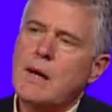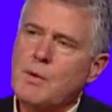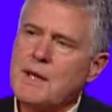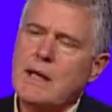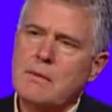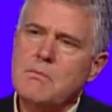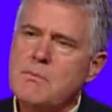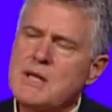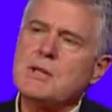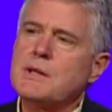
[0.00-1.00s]
with a
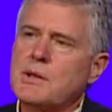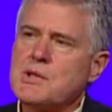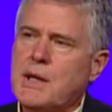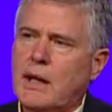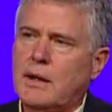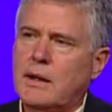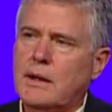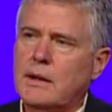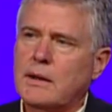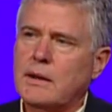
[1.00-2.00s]
misunderstanding
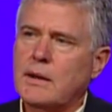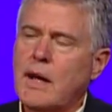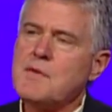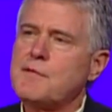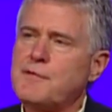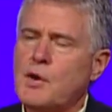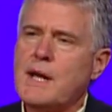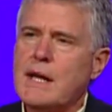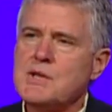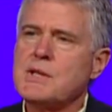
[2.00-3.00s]
of the
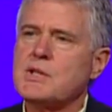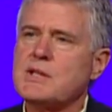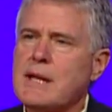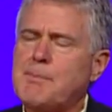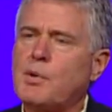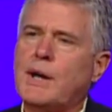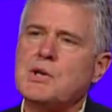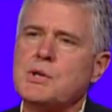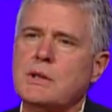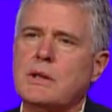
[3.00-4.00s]
phrase, the
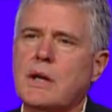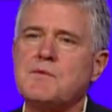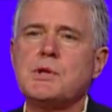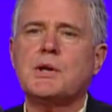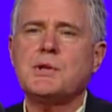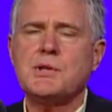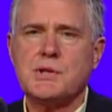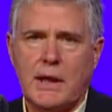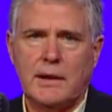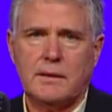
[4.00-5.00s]
separation of church and
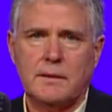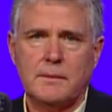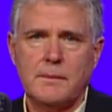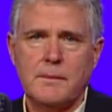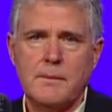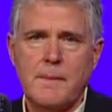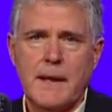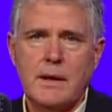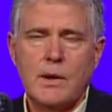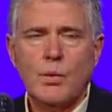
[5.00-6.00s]
state,
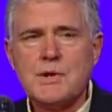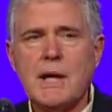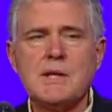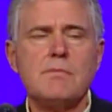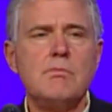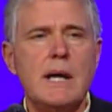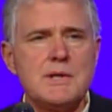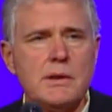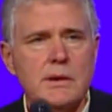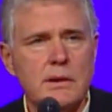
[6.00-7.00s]
which has
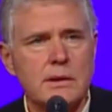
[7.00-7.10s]
muzzled,